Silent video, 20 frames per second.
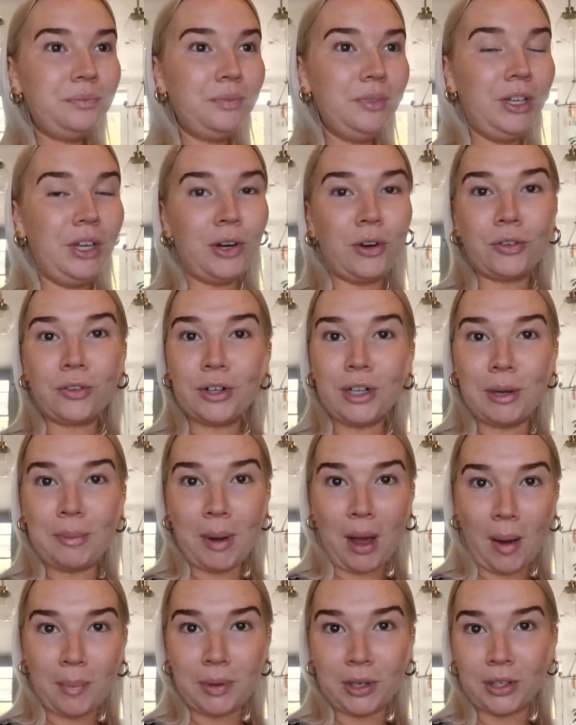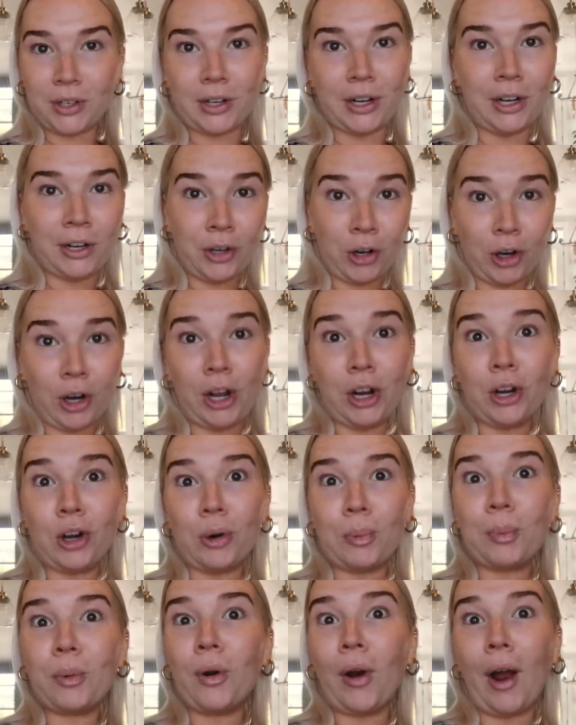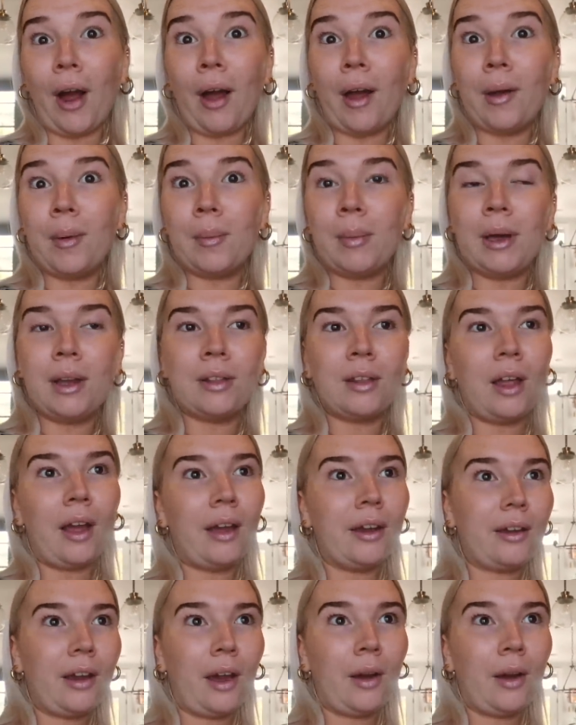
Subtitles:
really popular in her prime in like,